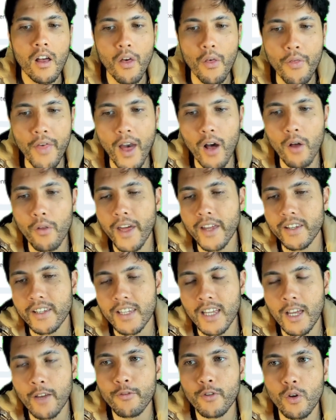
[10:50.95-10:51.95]
they'll then
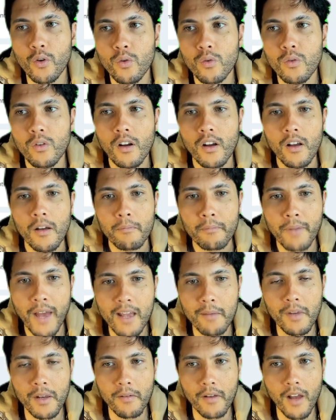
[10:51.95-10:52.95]
give you
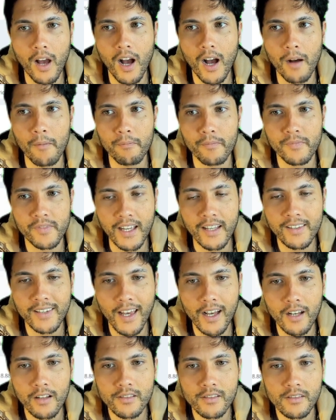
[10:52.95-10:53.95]
payment
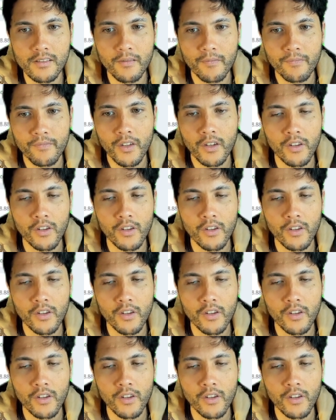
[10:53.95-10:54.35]
details,